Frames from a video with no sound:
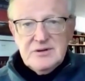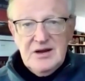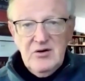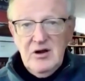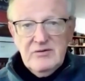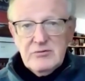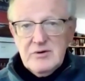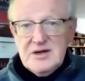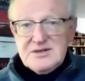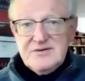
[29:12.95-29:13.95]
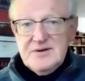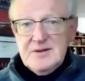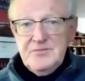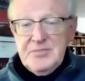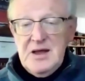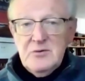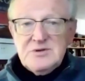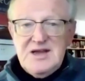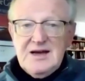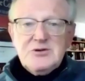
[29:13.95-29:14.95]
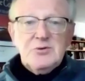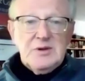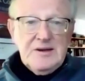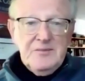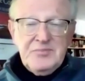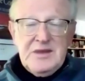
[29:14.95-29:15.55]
and all of the rest of it was actually